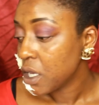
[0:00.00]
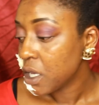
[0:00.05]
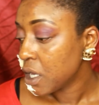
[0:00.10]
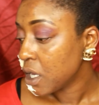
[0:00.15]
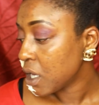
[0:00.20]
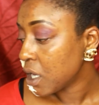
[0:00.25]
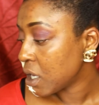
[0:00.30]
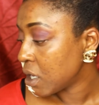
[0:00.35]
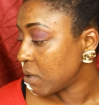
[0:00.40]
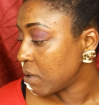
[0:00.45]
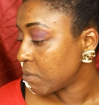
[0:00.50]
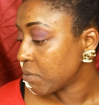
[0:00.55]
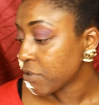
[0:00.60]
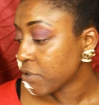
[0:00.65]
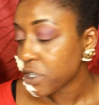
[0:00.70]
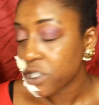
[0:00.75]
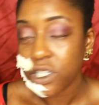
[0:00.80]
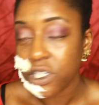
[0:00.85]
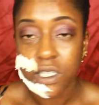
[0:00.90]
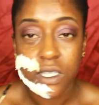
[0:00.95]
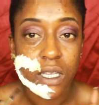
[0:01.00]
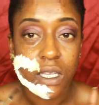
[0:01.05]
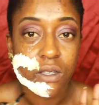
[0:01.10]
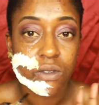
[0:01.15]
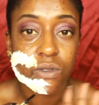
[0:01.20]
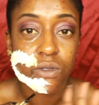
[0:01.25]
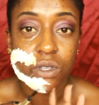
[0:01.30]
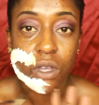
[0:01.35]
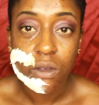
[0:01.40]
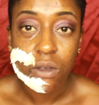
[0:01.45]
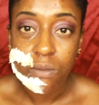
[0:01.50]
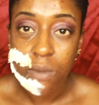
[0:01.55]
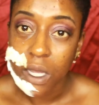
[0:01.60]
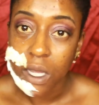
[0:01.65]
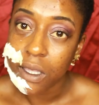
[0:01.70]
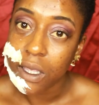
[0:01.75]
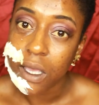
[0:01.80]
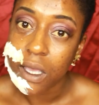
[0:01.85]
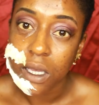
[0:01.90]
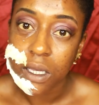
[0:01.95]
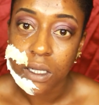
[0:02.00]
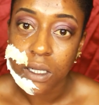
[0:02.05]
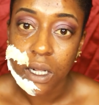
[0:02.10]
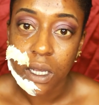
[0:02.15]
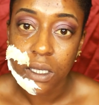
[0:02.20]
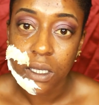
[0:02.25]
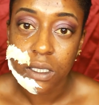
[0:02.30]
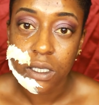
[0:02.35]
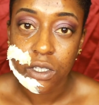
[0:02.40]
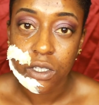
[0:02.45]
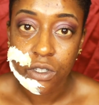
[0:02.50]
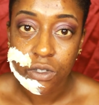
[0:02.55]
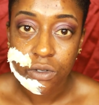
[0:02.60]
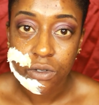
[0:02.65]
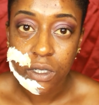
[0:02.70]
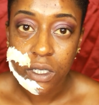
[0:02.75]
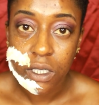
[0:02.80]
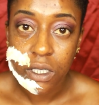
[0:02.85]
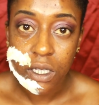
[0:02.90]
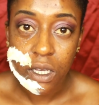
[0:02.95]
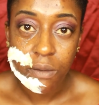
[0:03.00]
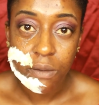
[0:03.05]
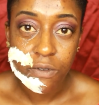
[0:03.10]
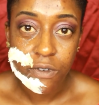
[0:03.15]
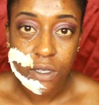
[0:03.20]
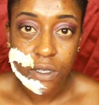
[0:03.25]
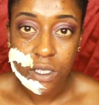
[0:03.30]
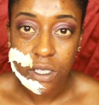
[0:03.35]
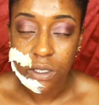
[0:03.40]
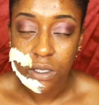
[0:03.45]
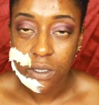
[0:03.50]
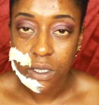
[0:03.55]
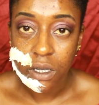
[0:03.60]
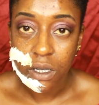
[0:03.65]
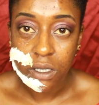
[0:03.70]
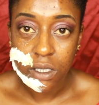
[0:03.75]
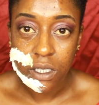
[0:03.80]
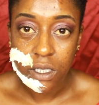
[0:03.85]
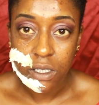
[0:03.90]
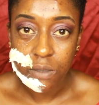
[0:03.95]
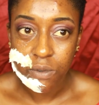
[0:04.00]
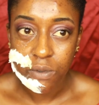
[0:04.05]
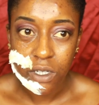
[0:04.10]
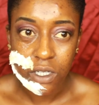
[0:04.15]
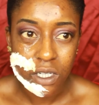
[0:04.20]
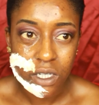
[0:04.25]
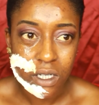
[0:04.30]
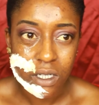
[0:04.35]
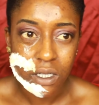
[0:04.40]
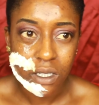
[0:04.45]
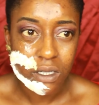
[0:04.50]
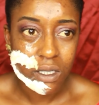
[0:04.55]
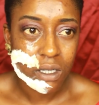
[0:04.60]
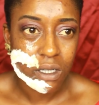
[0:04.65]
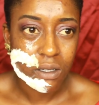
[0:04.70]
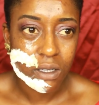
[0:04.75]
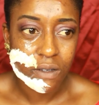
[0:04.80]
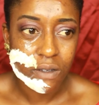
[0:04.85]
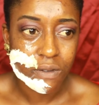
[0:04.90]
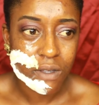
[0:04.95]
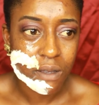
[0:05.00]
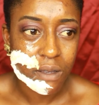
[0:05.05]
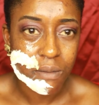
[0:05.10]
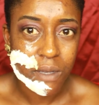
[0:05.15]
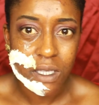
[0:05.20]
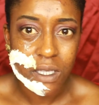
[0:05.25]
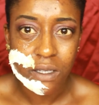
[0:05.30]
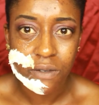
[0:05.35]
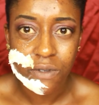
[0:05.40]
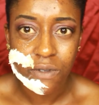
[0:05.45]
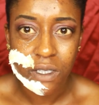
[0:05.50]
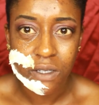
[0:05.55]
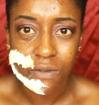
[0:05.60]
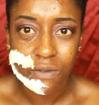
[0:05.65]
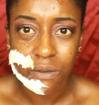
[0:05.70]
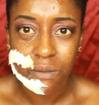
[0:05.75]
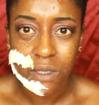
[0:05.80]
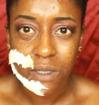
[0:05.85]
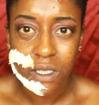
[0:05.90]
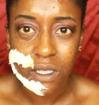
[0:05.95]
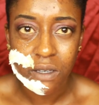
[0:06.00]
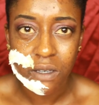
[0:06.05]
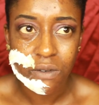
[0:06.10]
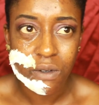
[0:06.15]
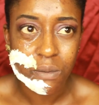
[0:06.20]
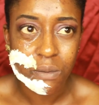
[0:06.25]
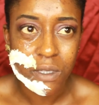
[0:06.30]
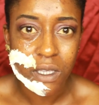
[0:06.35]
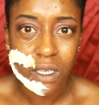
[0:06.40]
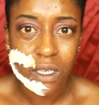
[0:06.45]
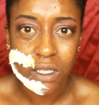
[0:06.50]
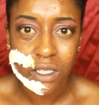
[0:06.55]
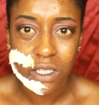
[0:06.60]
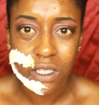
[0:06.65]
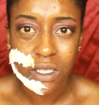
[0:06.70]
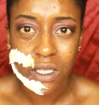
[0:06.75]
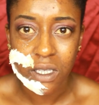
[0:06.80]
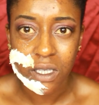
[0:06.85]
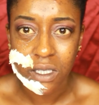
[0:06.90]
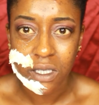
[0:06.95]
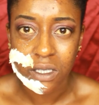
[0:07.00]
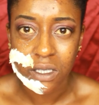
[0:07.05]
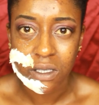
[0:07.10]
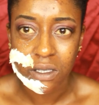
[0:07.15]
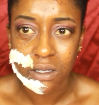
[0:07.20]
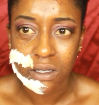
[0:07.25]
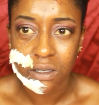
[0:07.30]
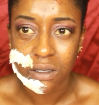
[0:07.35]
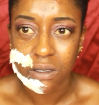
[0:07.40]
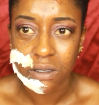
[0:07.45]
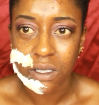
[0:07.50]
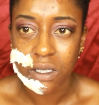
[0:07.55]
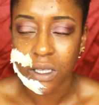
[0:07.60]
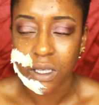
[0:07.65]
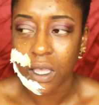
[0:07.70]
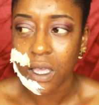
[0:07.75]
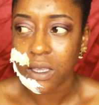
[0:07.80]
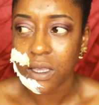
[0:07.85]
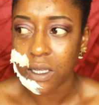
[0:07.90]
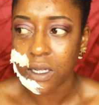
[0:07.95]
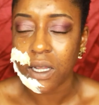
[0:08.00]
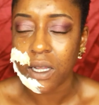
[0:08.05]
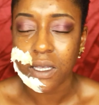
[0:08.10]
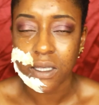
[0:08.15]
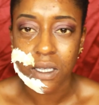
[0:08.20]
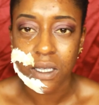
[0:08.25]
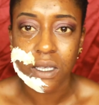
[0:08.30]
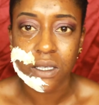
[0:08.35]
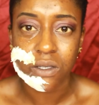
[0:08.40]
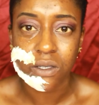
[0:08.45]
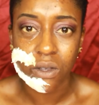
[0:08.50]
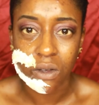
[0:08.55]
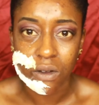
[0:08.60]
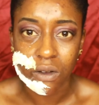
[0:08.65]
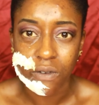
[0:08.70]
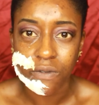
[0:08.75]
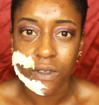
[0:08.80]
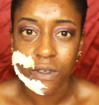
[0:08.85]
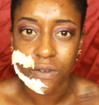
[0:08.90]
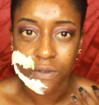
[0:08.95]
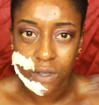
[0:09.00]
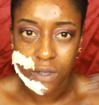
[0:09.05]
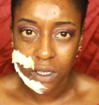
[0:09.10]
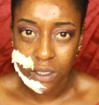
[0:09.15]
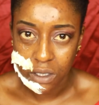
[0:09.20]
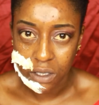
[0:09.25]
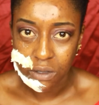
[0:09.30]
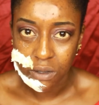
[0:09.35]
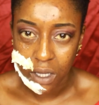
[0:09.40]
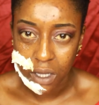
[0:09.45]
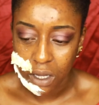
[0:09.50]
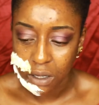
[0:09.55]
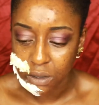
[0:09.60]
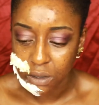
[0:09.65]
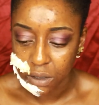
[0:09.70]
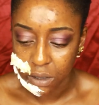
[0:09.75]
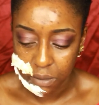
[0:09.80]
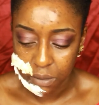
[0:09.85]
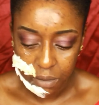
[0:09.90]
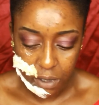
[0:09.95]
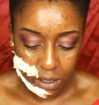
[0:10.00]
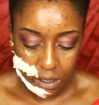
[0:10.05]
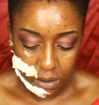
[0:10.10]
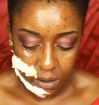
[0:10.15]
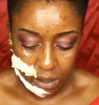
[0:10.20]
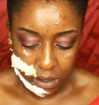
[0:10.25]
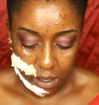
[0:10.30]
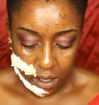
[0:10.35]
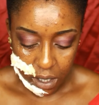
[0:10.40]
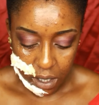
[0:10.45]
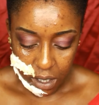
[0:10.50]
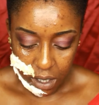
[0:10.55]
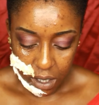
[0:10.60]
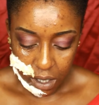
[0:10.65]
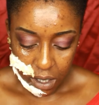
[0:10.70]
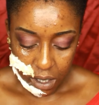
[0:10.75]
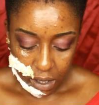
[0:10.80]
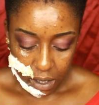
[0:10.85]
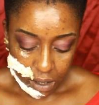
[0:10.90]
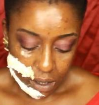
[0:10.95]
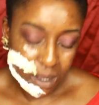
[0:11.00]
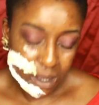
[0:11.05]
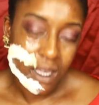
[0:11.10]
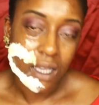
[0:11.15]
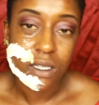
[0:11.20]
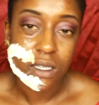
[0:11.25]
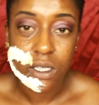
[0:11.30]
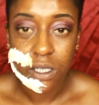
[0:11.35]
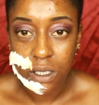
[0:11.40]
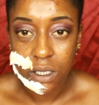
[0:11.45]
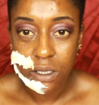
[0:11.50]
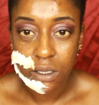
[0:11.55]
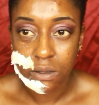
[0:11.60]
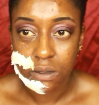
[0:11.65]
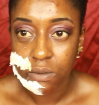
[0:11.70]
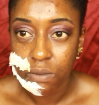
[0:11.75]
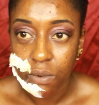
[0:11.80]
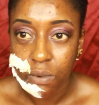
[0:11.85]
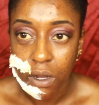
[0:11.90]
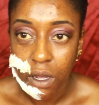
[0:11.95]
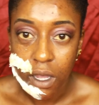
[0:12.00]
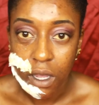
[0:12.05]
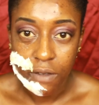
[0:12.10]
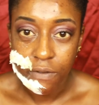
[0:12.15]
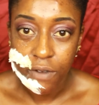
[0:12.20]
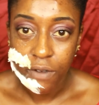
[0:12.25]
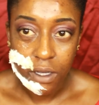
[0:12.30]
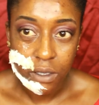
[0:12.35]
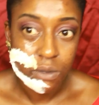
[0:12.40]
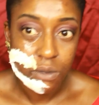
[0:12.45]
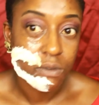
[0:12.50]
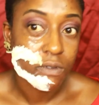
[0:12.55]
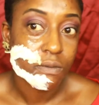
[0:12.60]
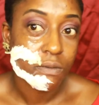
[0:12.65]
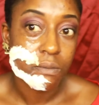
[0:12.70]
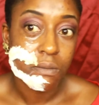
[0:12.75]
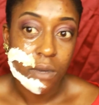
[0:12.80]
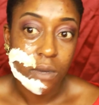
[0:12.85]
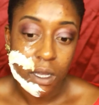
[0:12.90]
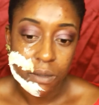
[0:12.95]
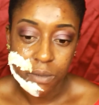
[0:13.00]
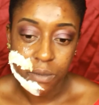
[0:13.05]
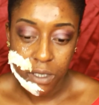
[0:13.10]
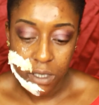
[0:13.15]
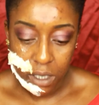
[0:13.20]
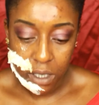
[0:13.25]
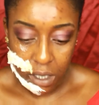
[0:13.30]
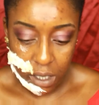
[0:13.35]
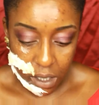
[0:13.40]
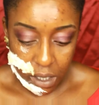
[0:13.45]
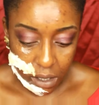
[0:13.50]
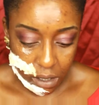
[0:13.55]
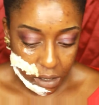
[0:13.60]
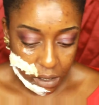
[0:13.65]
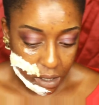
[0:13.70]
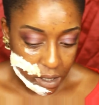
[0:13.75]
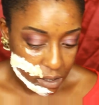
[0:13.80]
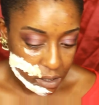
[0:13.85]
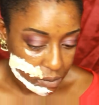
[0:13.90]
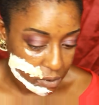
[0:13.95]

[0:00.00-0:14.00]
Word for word: um, brushes that you don't mind getting like destroyed I prefer to use artist brush I don't know if they're made of a different material but they're just easier to, to get the latex off if they do get on but that's just what I found with my particular artist